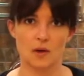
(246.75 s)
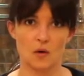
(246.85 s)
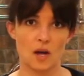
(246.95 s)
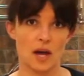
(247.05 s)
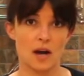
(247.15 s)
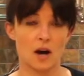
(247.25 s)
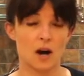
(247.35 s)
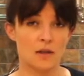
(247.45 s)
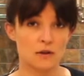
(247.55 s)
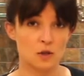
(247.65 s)
Okay, our
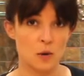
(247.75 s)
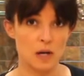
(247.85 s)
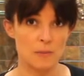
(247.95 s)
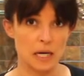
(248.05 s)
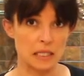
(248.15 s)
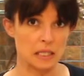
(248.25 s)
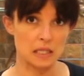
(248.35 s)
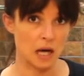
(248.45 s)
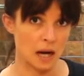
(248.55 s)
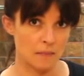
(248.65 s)
other 20 minutes
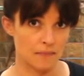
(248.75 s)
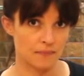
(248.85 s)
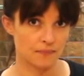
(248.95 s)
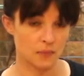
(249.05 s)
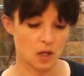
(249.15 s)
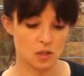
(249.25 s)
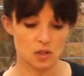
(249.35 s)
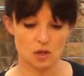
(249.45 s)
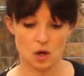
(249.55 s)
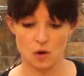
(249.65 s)
is up.
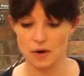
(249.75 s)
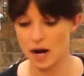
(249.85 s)
So